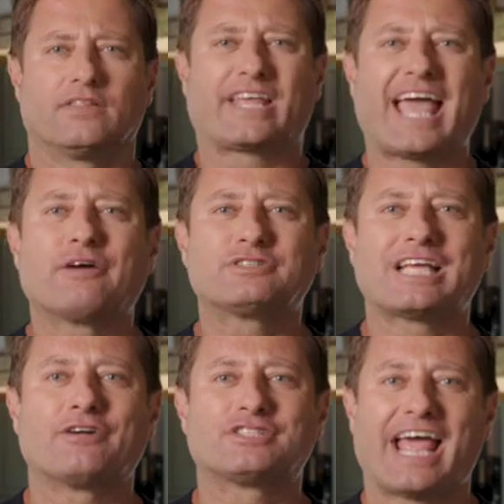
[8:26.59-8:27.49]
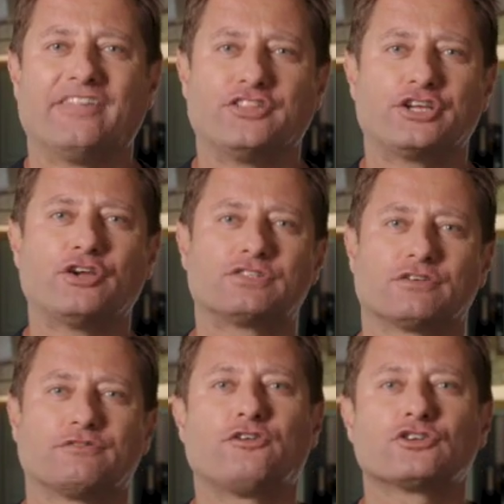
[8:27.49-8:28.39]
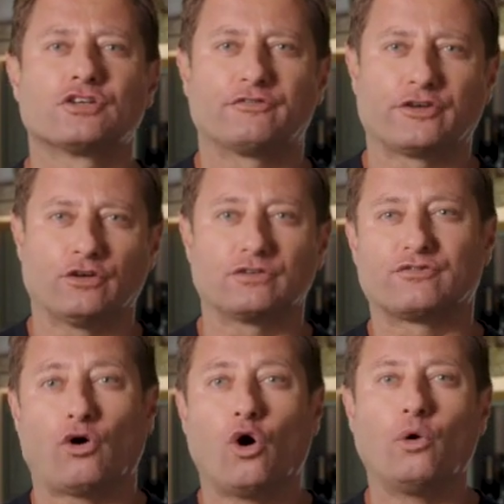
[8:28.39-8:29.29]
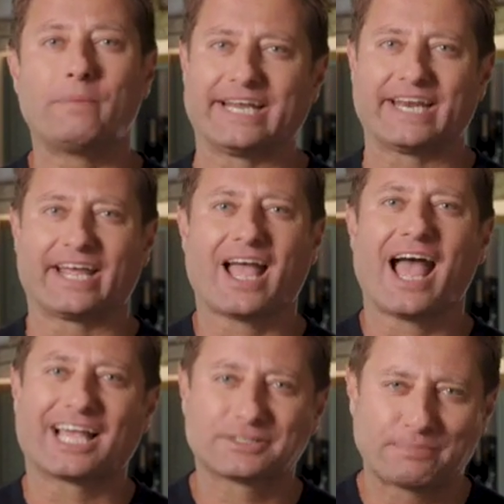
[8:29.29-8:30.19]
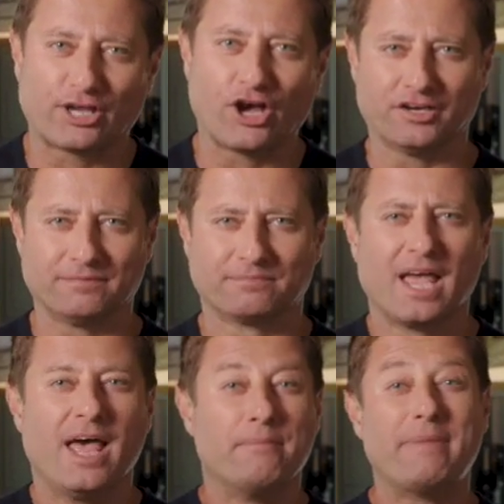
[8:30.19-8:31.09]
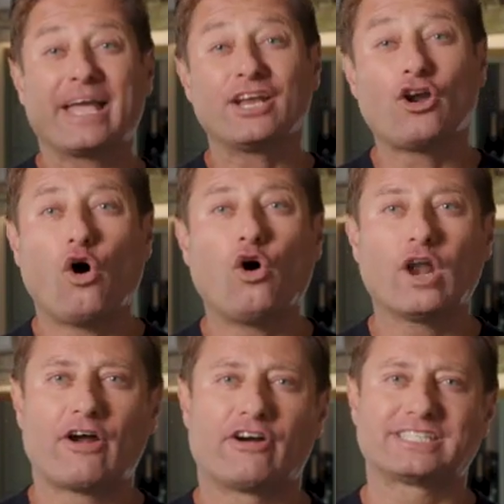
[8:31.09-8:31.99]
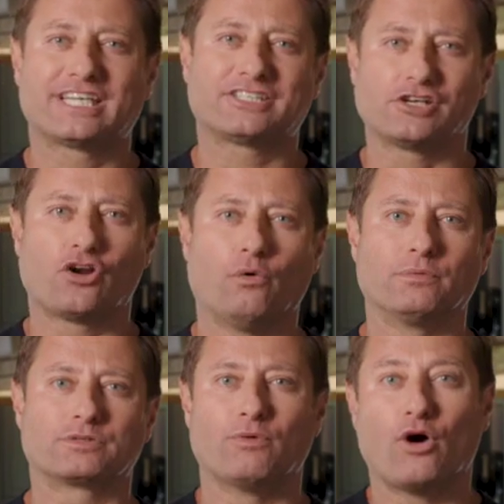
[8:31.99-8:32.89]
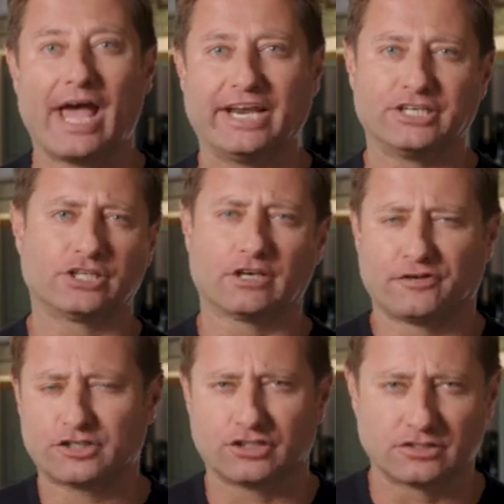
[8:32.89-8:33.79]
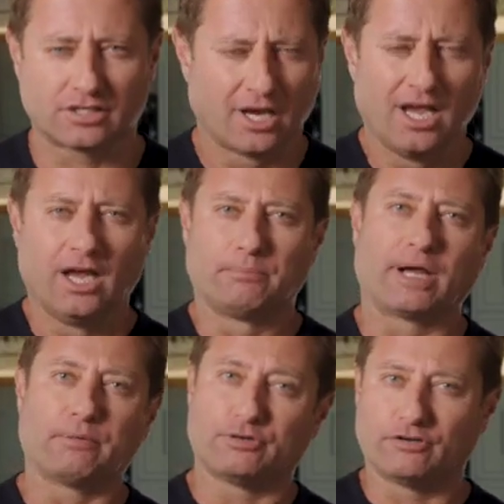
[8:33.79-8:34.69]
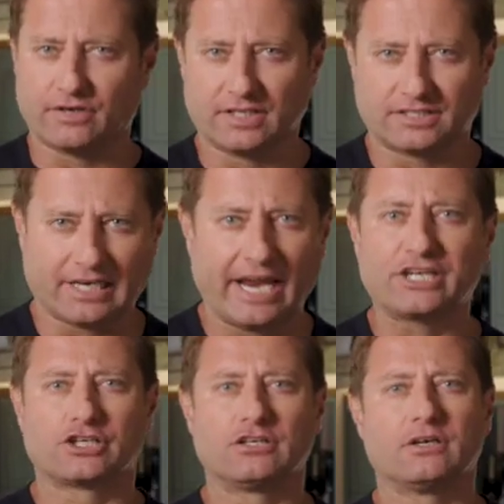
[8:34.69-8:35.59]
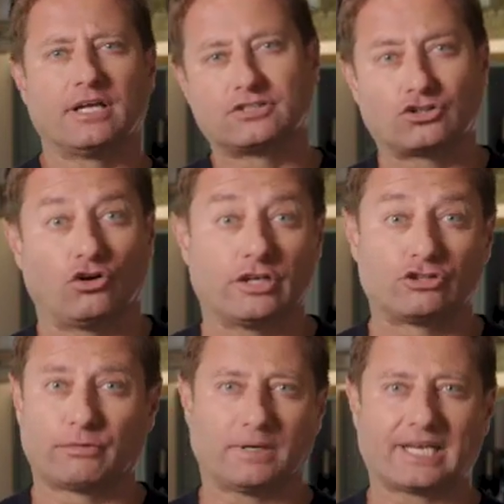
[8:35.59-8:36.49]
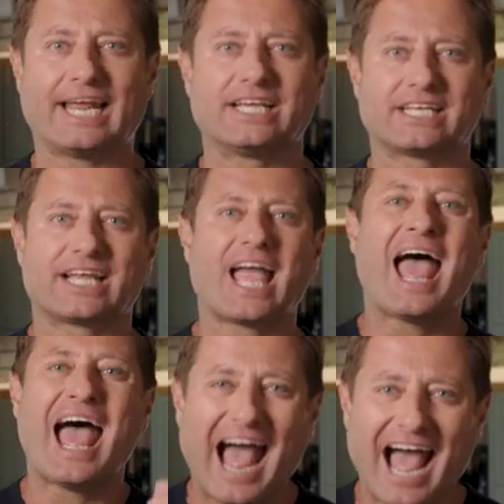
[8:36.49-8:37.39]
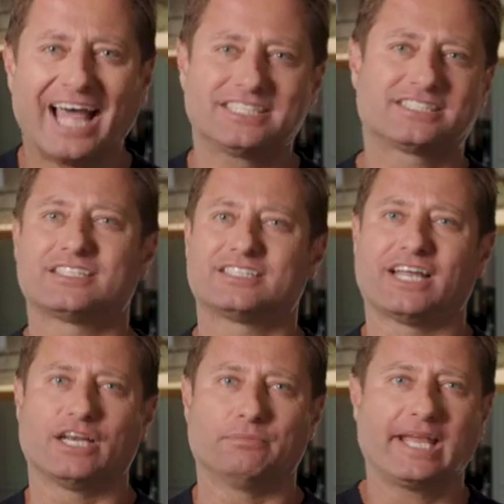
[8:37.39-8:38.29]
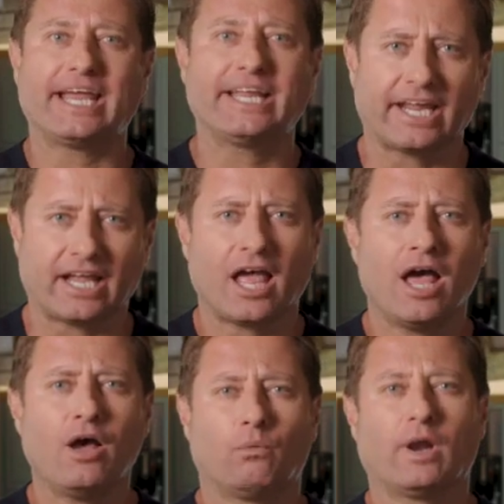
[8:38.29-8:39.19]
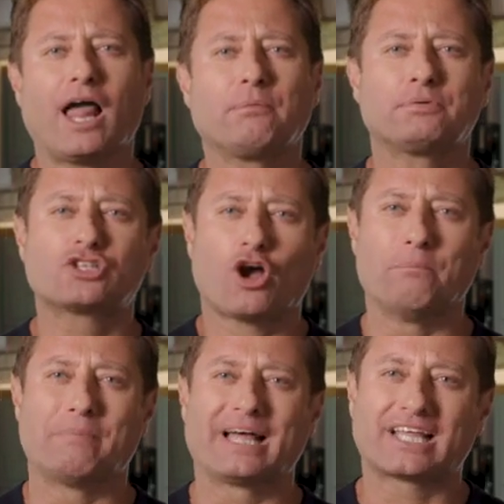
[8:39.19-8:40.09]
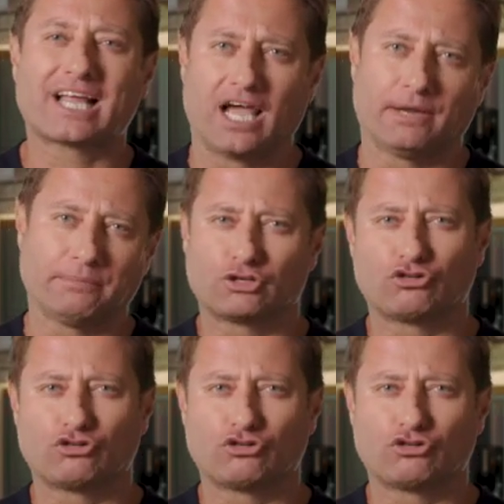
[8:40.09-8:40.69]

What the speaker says: The countdown to end the use of fossil fuels for home heating has begun, making all our existing homes more energy efficient by improving insulation, installing triple glazing, and sustainable heating will help us combat the climate